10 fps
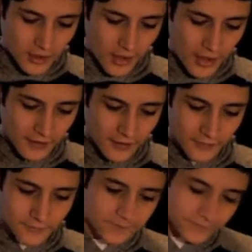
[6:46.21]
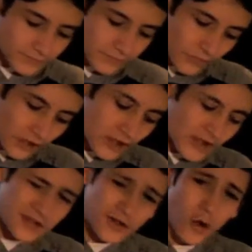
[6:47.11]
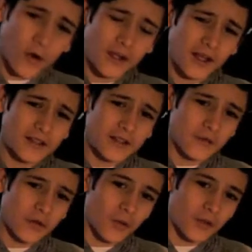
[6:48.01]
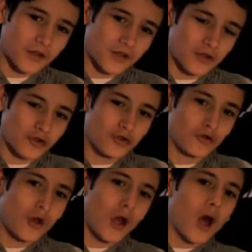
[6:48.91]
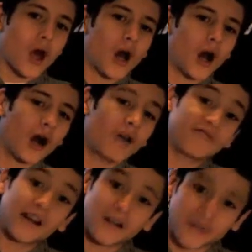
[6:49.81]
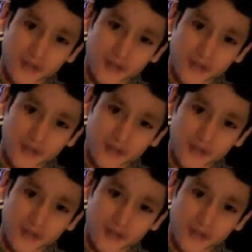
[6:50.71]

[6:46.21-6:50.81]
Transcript: And he ends up going to a friend of